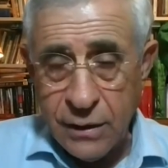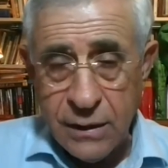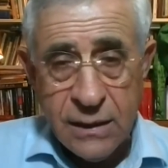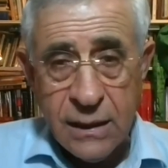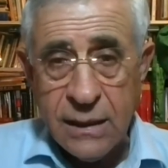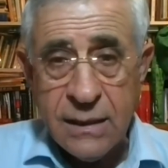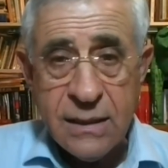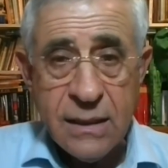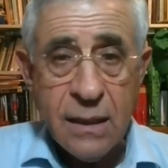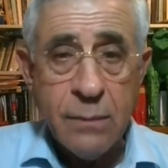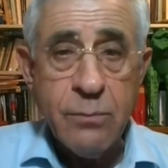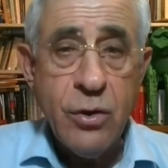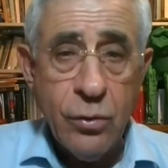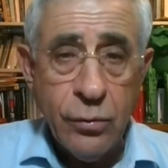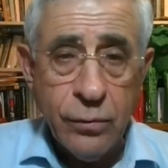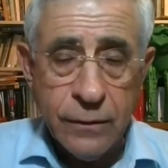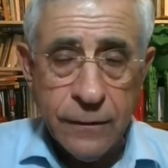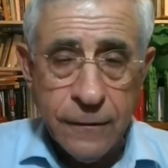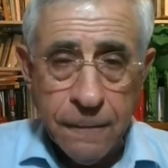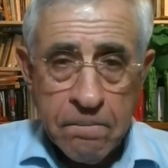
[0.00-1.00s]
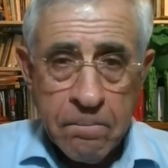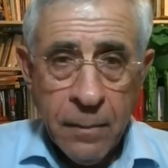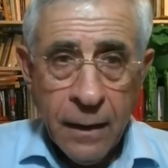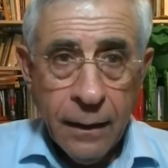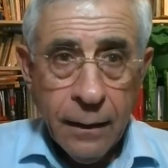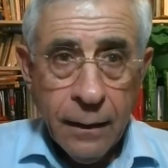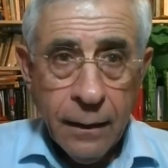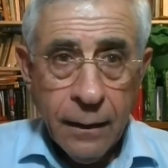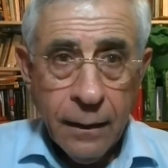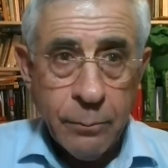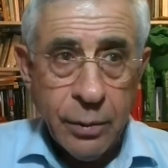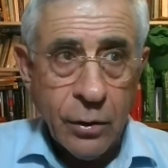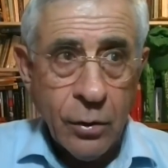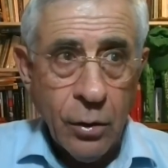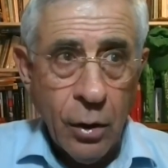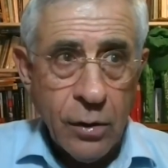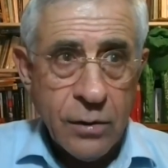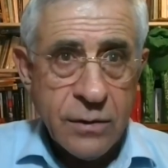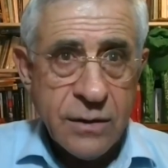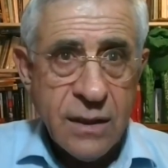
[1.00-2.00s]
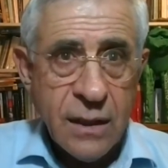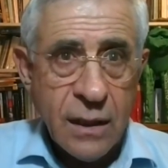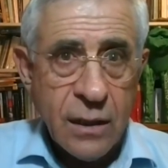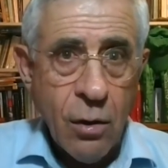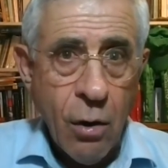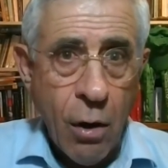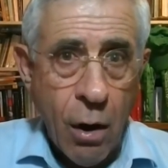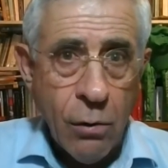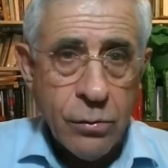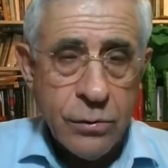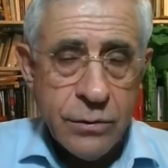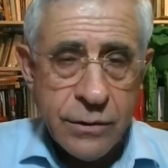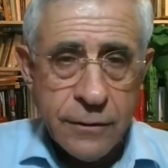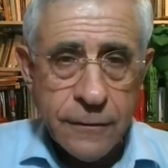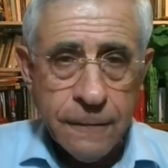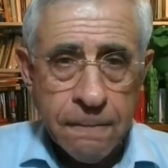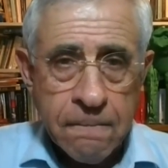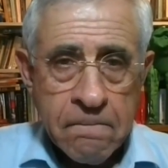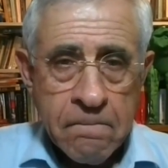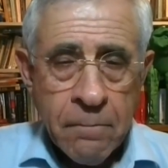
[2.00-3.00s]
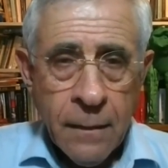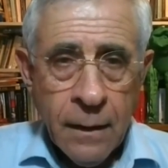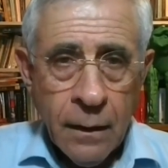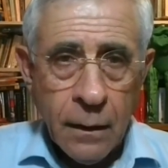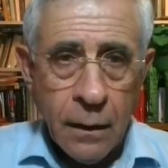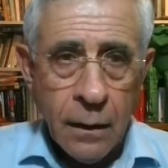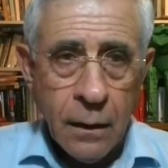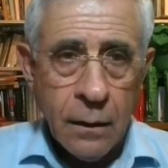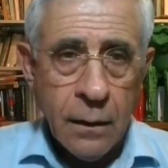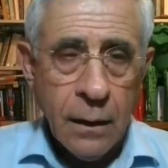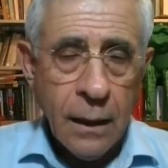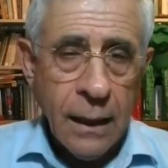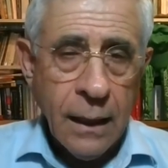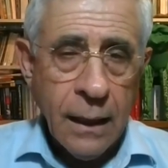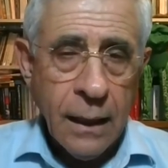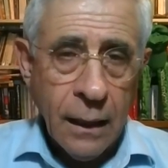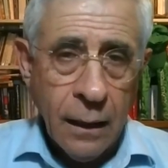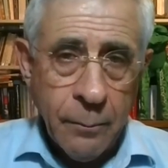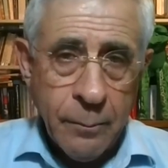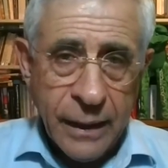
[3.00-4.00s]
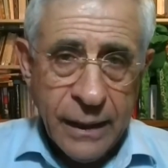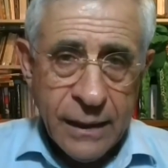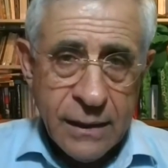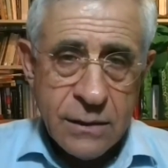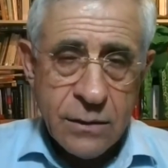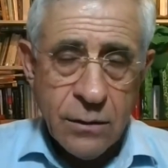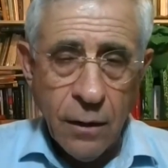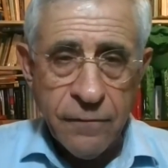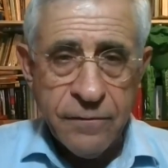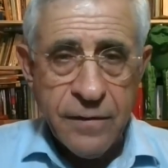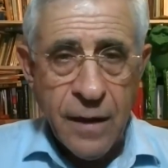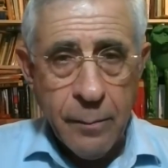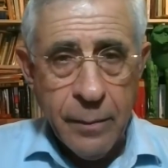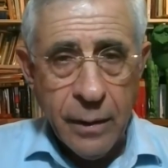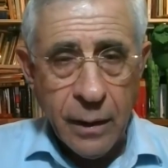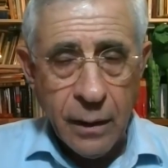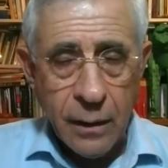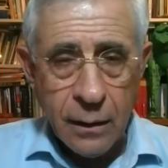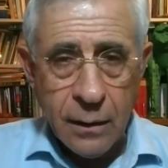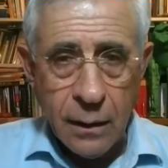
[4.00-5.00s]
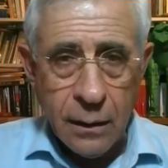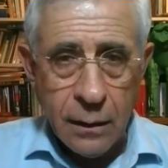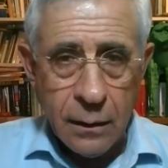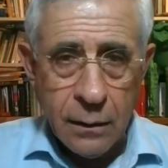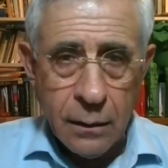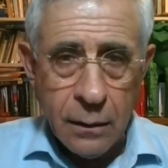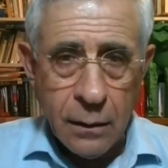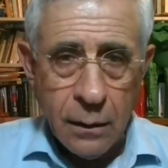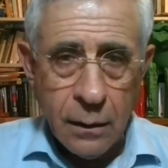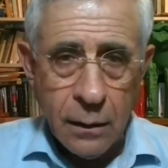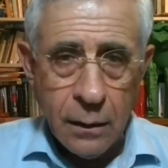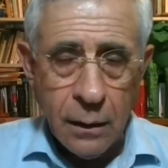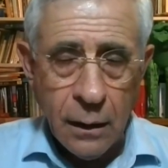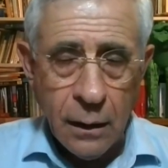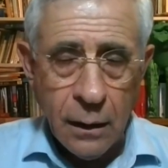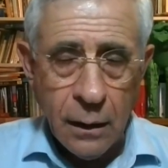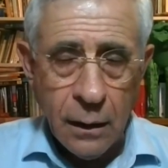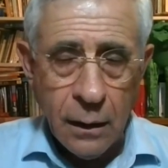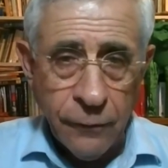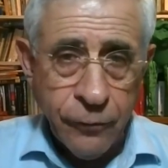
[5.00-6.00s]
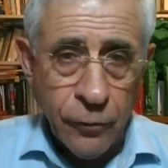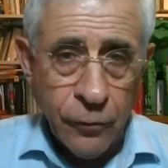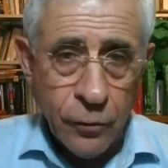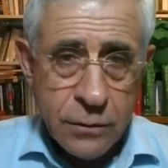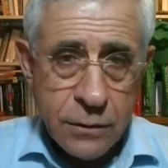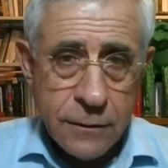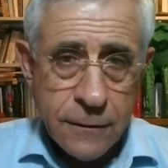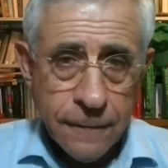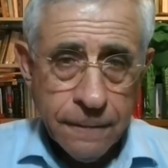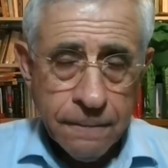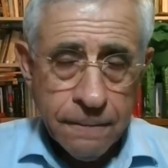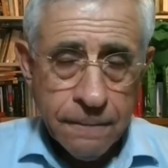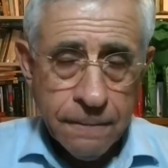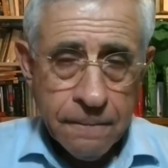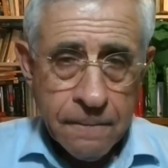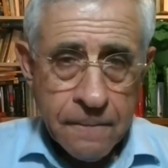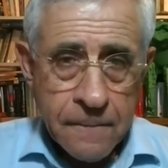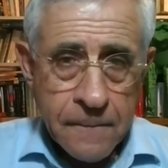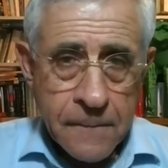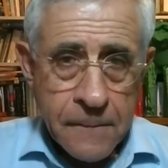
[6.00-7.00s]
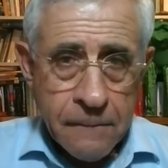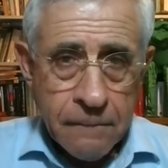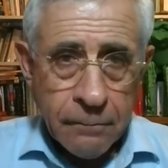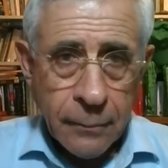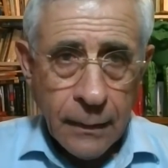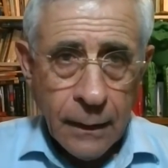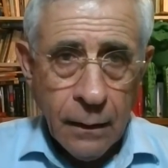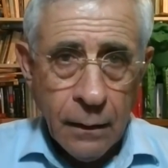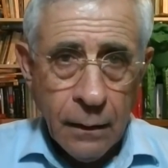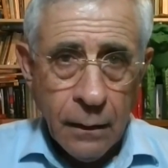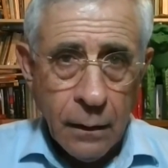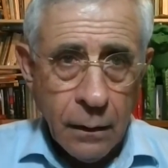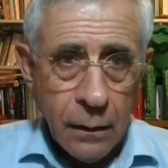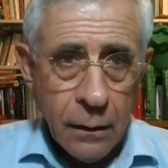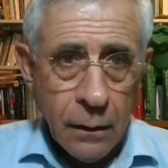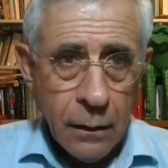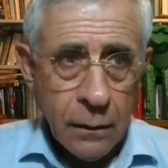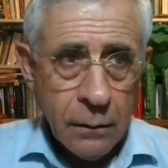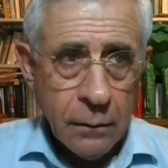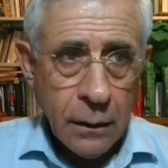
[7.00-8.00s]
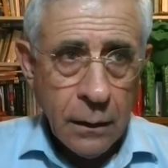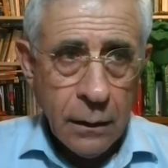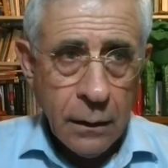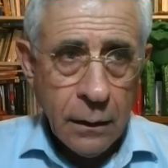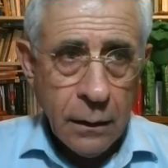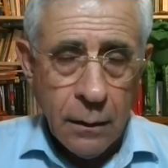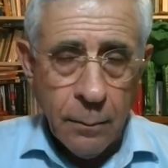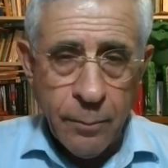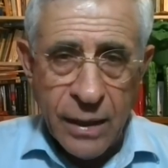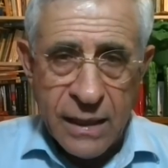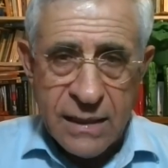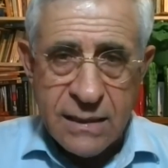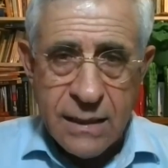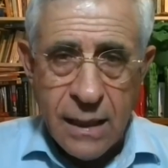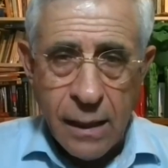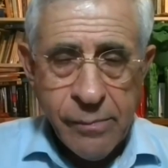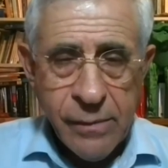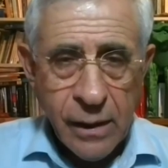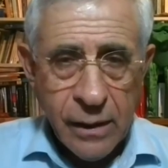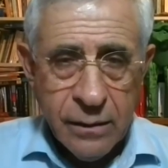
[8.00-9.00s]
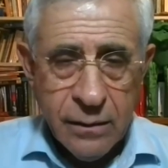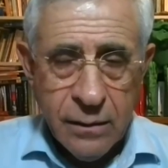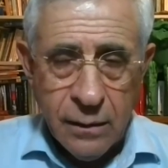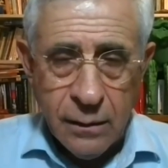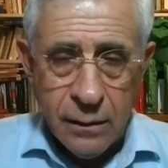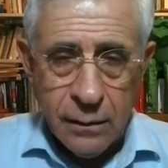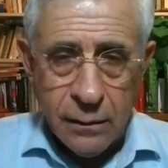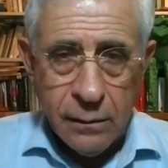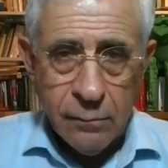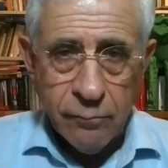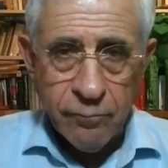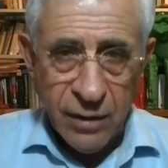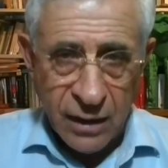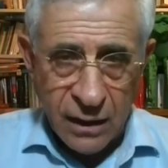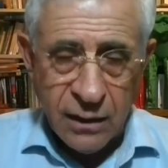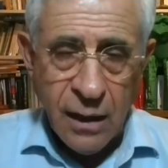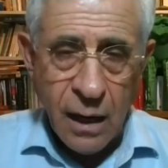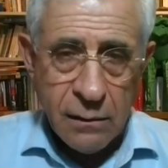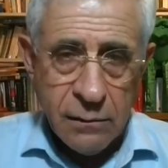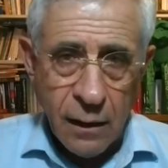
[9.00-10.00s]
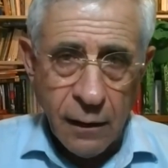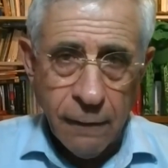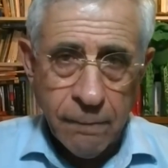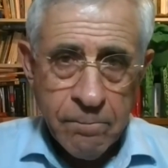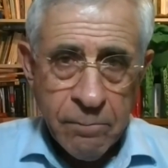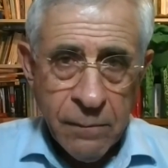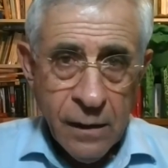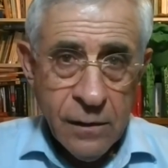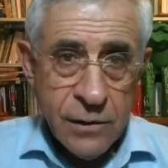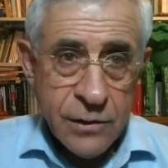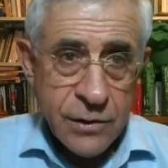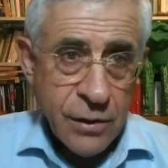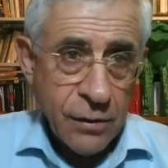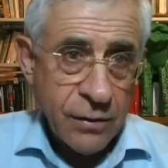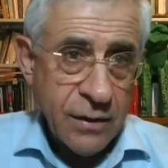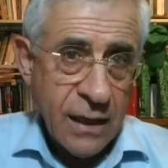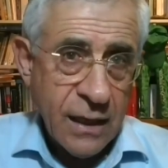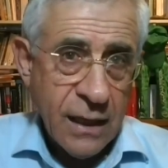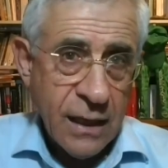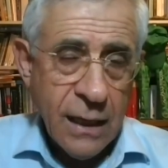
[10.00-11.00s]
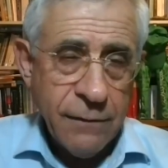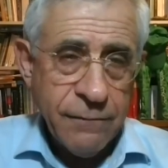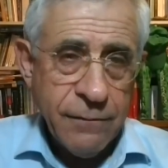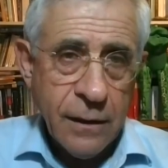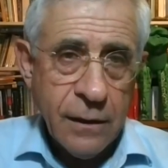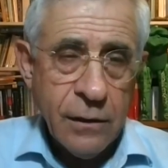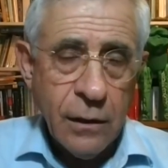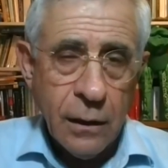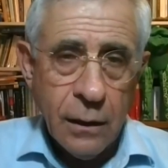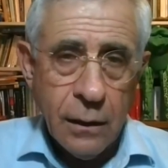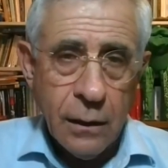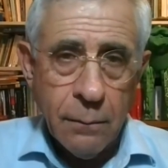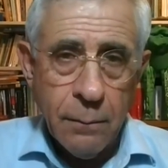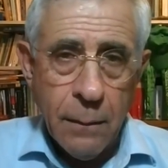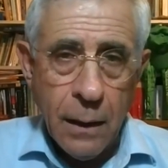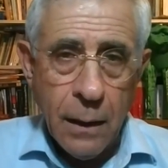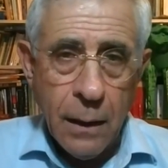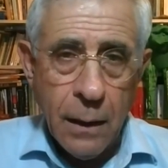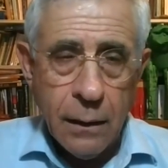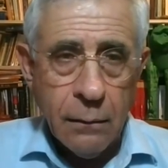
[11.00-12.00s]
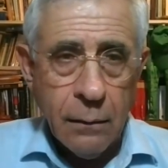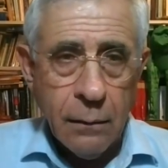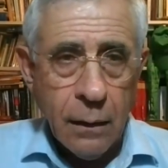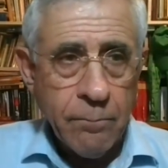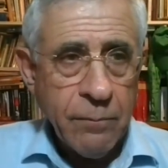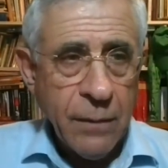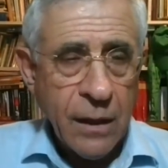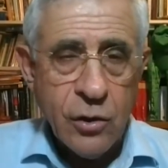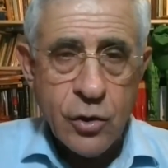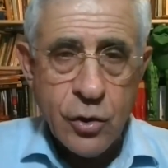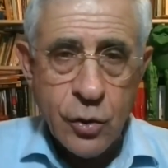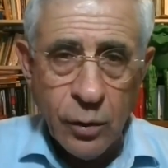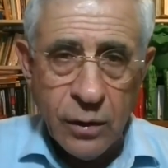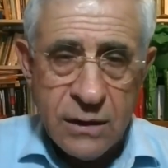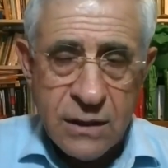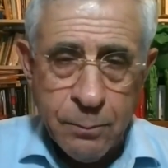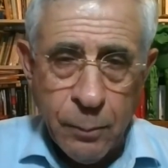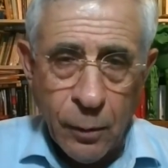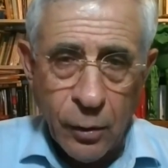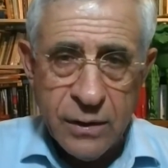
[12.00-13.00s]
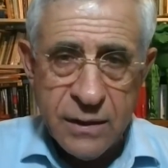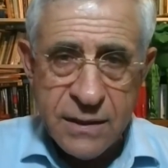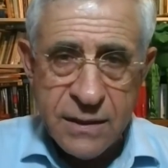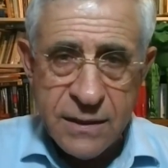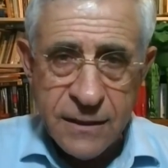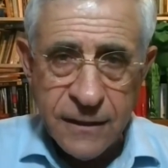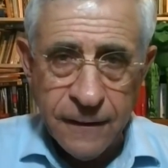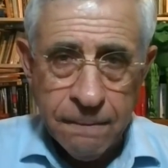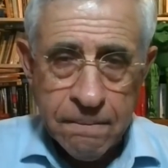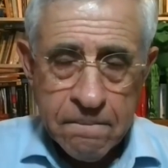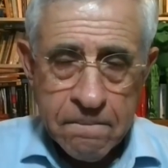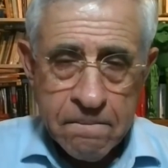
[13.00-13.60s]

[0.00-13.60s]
is immune because they host an air base of the American Air Force in a place named Aidid in Qatar. So they have an insurance policy